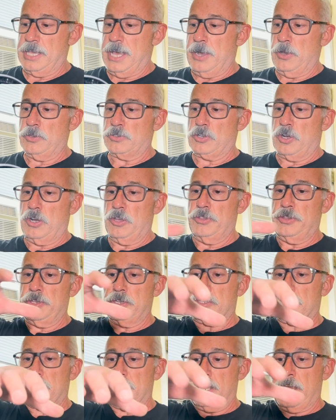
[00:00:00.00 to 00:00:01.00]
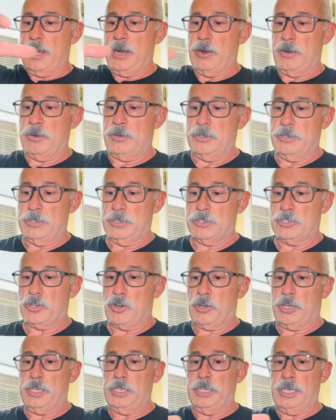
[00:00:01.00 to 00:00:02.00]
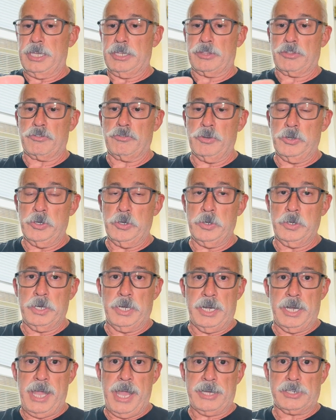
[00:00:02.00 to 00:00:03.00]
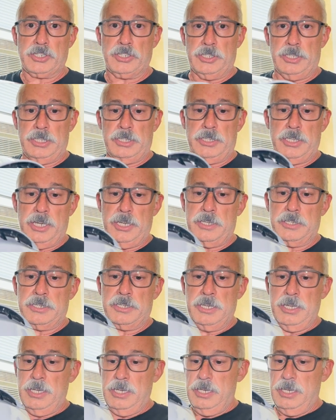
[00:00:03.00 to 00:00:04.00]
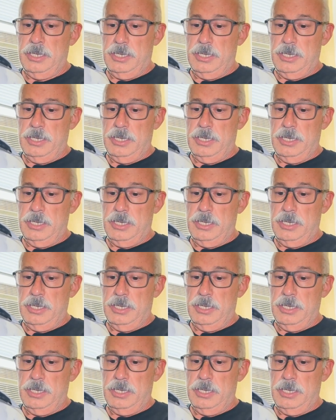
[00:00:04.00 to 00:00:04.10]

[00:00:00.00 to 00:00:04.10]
allows all this air to circulate through, and it actually does